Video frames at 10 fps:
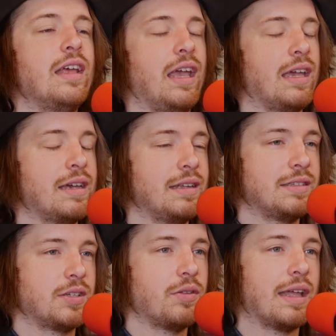
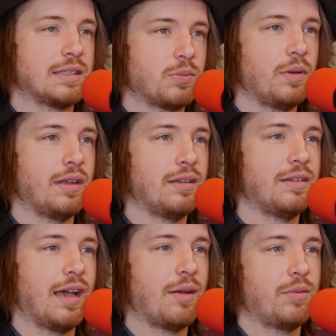and so that's
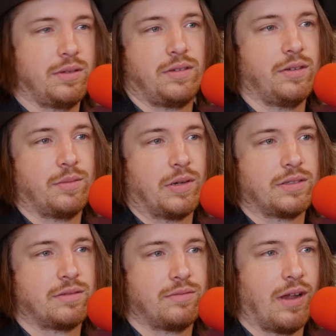when I would do the
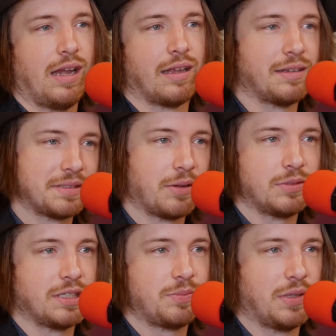most writing, is I would
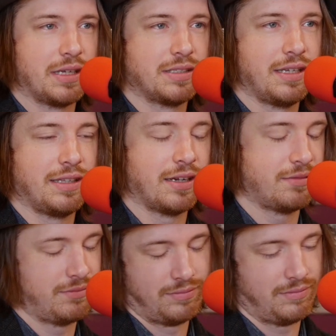just be like sitting there
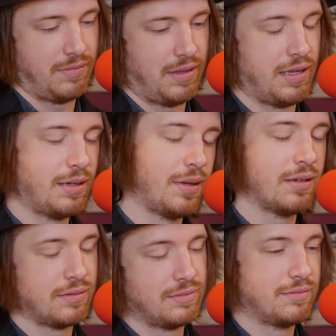and thinking about